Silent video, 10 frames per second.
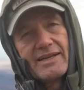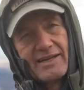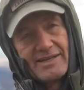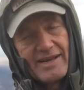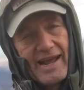
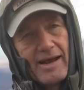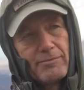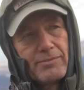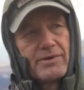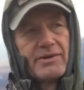and
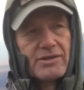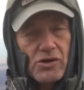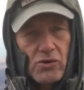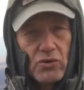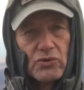damp and
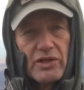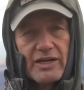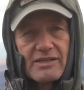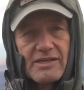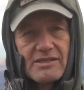cold
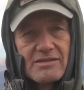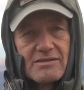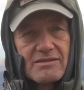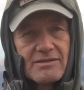like this.